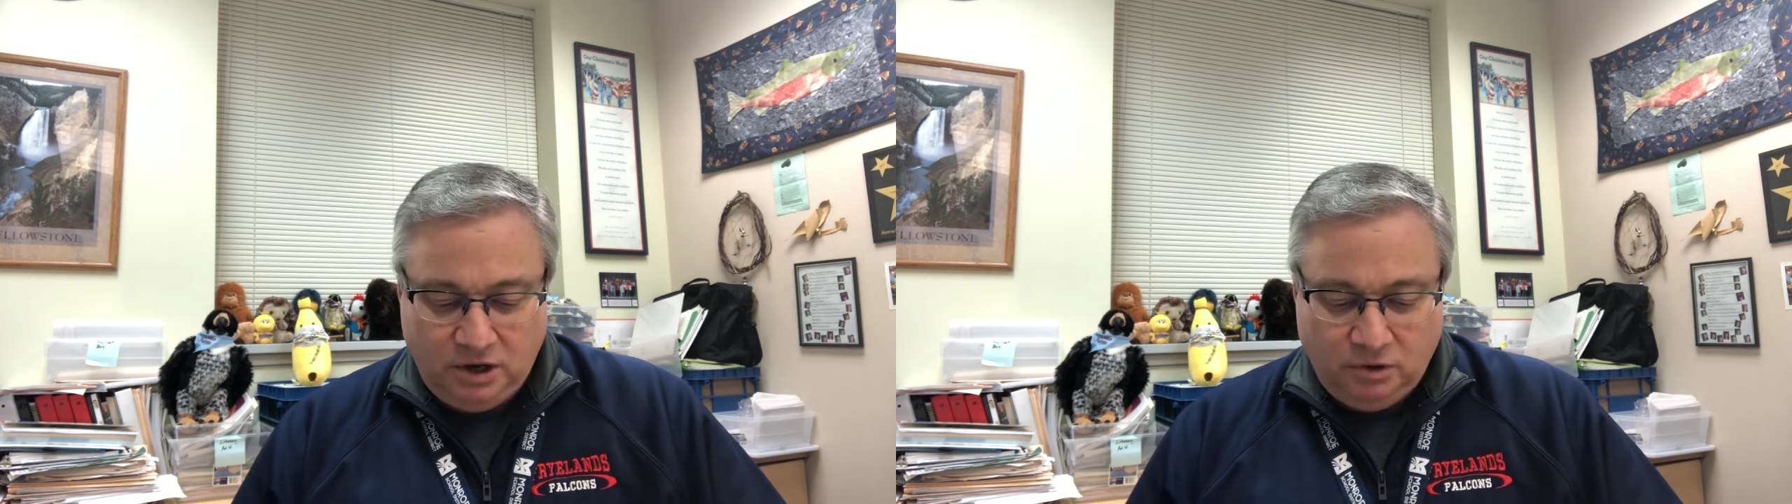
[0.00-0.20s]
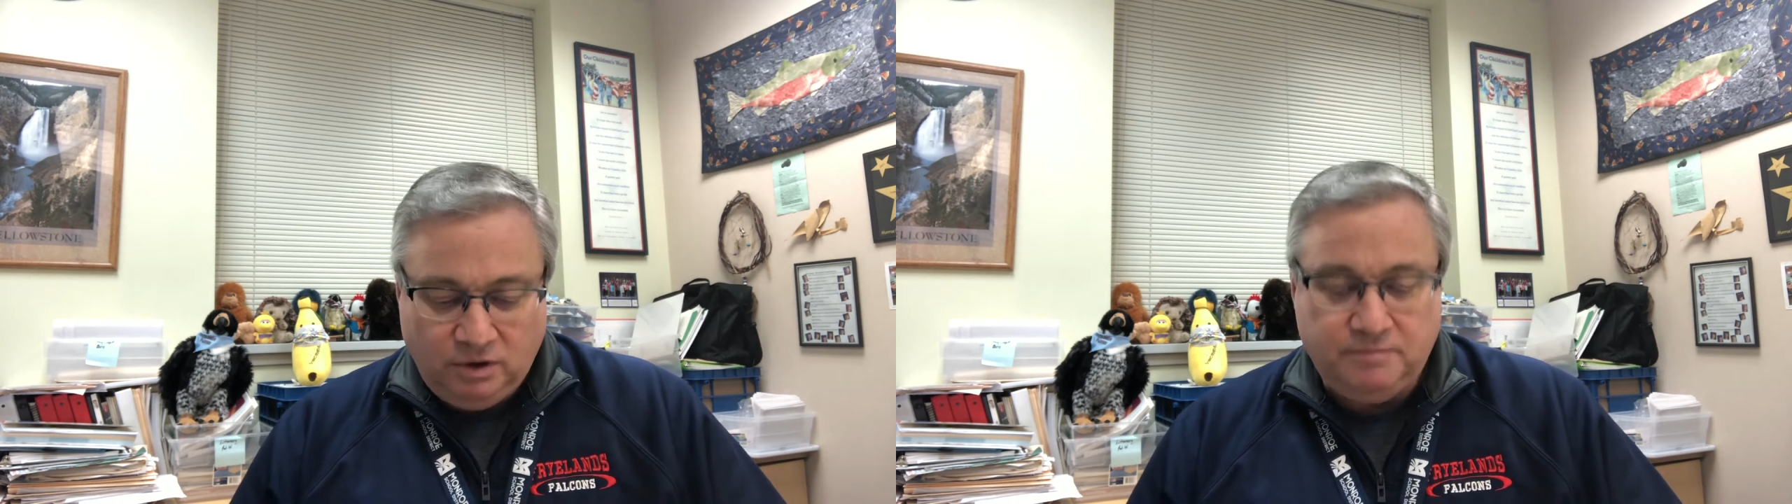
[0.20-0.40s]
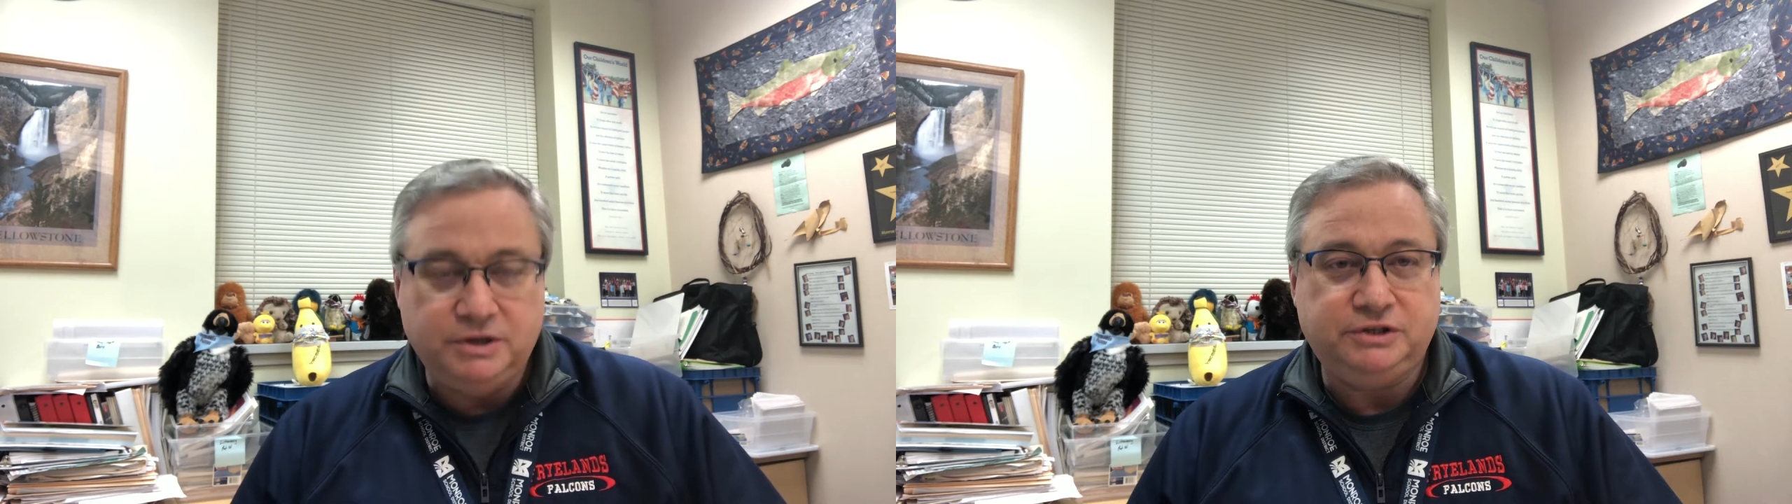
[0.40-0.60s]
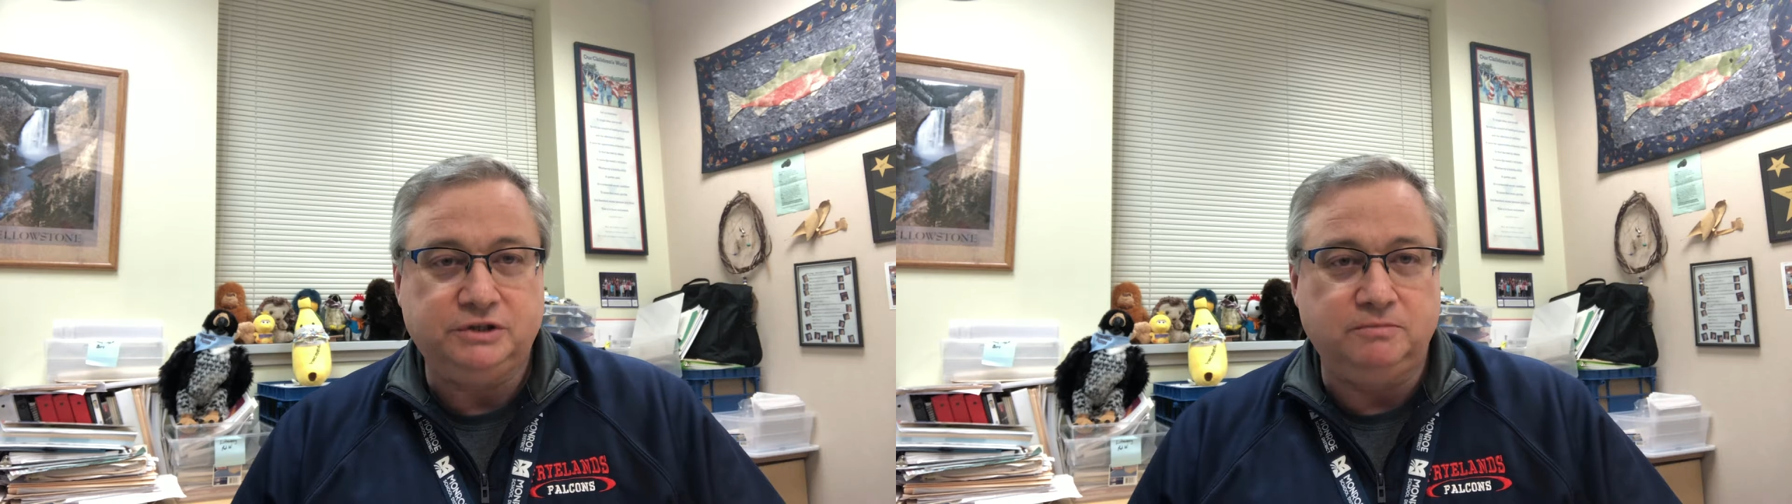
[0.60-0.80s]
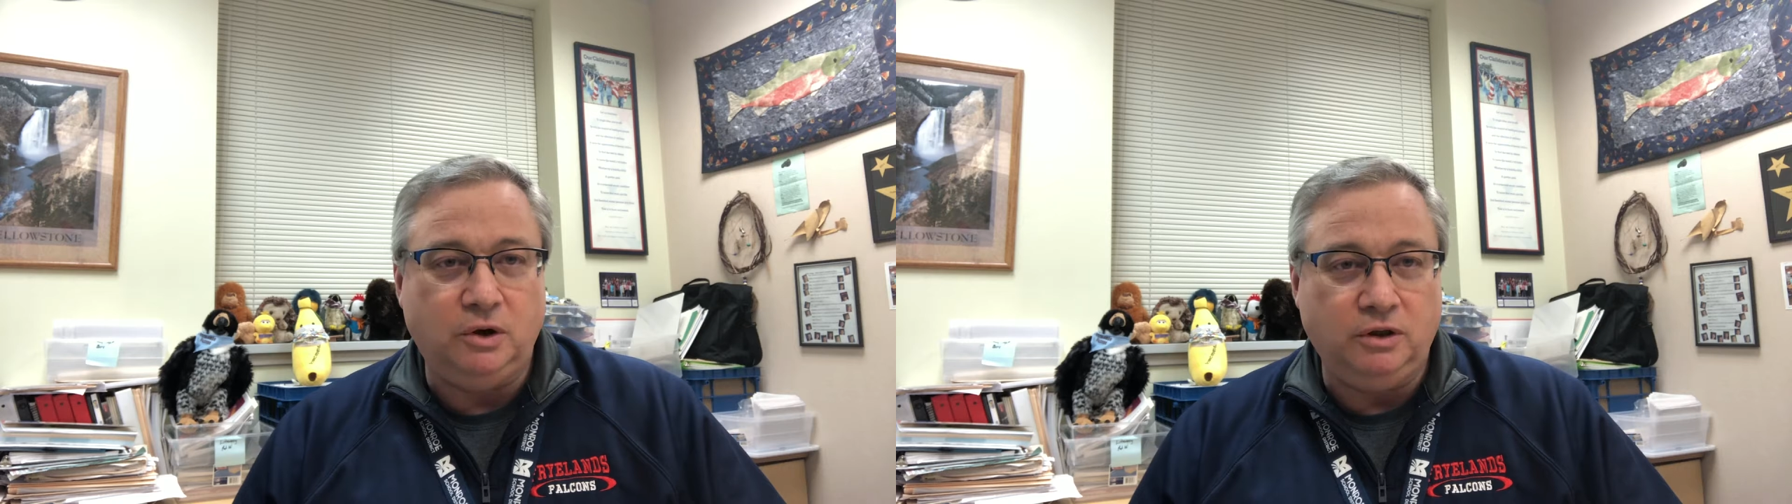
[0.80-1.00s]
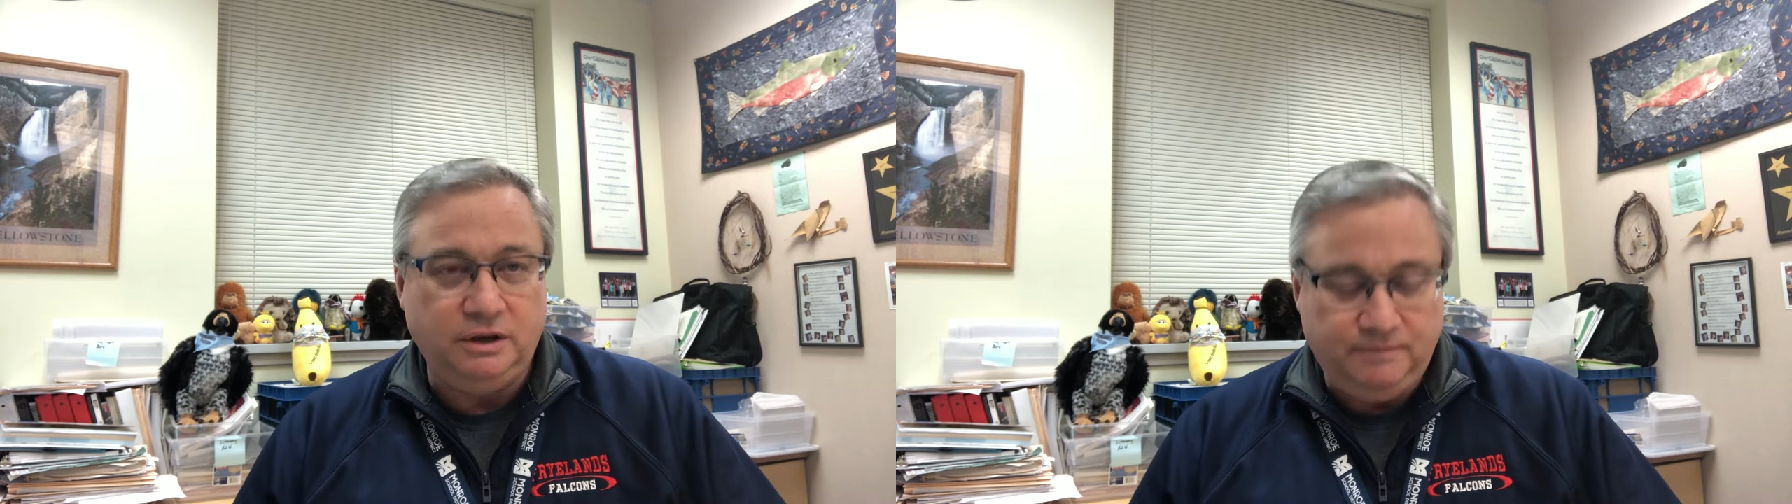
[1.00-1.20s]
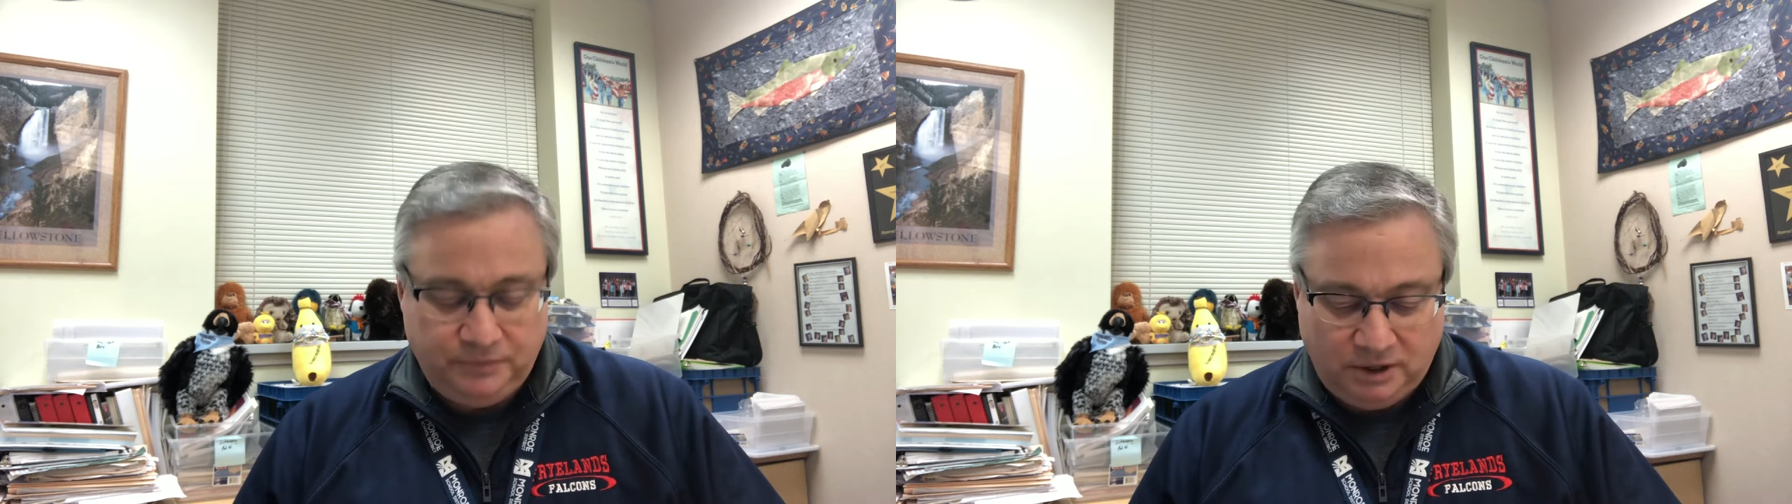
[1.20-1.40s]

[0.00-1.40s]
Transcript: We have Mrs. Mullen,